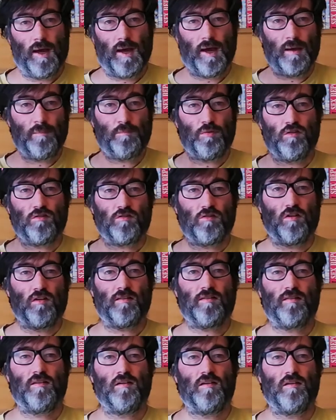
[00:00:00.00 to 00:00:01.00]
Hi,
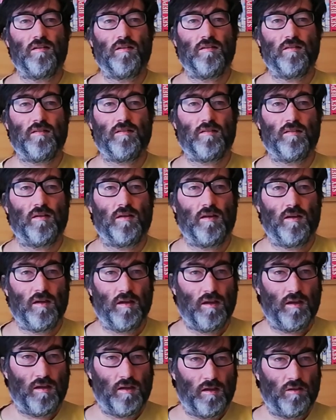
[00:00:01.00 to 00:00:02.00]
Postcrossers.
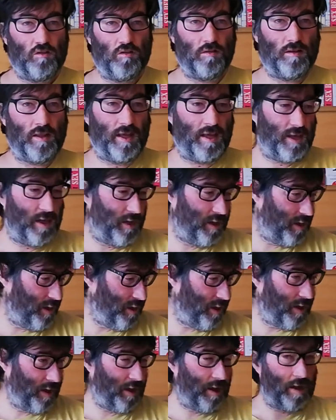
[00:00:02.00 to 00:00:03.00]
Today,
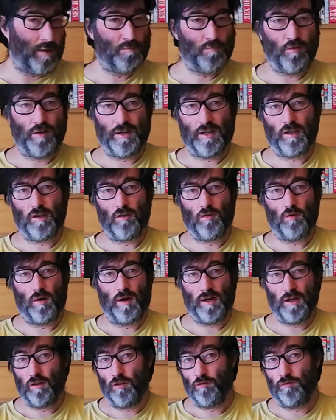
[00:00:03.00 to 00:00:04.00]
I bring you
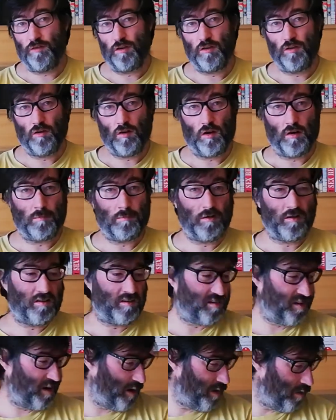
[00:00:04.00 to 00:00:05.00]
a new video on the
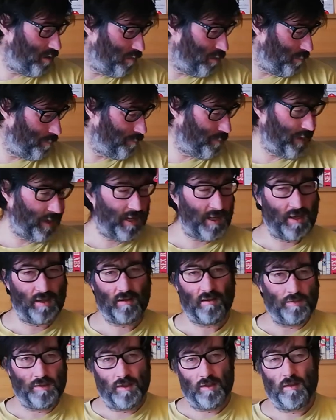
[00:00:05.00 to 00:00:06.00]
channel, and
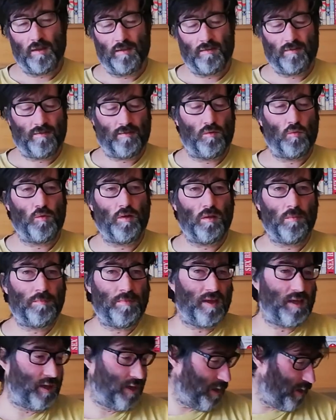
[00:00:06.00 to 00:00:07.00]
this will
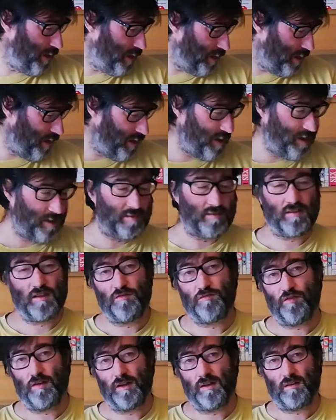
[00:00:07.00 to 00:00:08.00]
be a
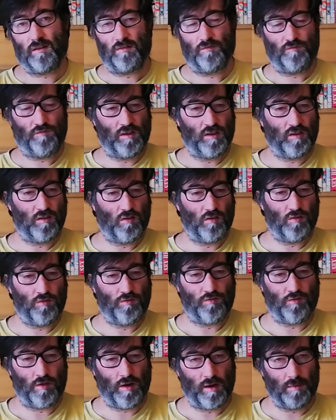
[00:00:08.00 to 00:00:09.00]
different video
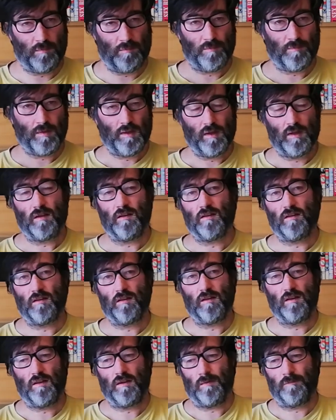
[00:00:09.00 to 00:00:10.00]
from
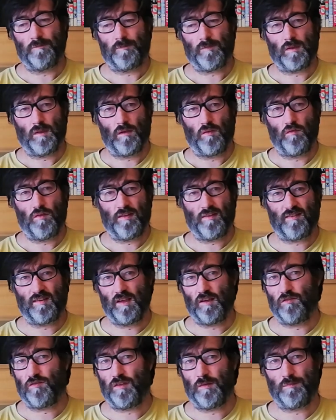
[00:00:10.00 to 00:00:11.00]
the
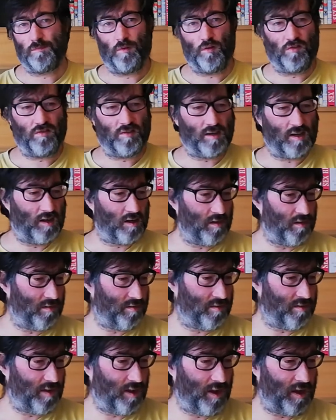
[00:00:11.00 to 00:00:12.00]
received
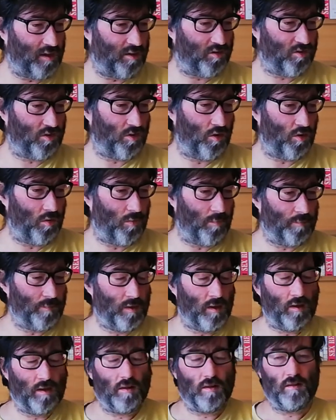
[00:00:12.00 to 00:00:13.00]
postcards I show
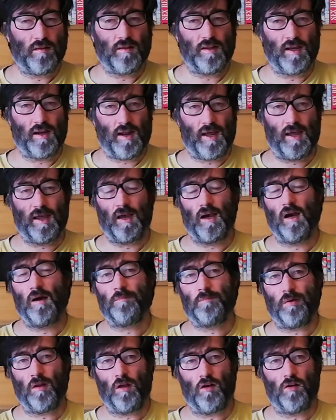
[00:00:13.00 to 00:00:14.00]
that I
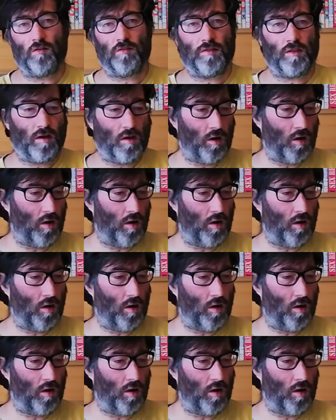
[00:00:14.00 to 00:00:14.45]
upload